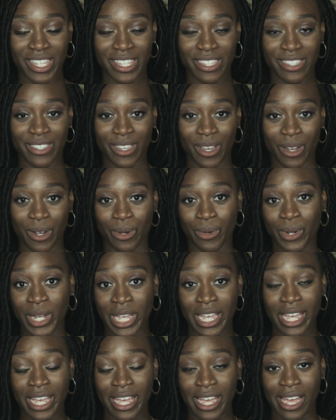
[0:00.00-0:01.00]
So,
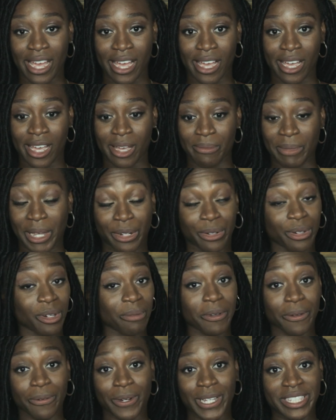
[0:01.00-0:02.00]
I grew
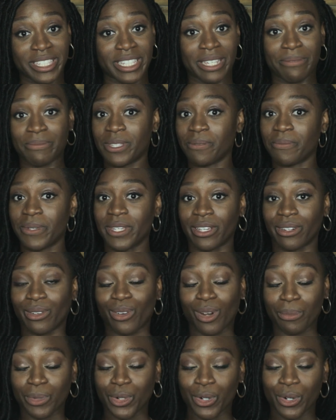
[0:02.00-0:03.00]
up in what seemed to be a
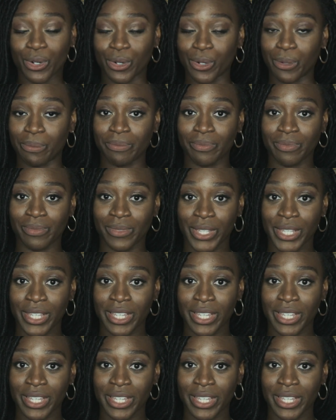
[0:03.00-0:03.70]
normal home.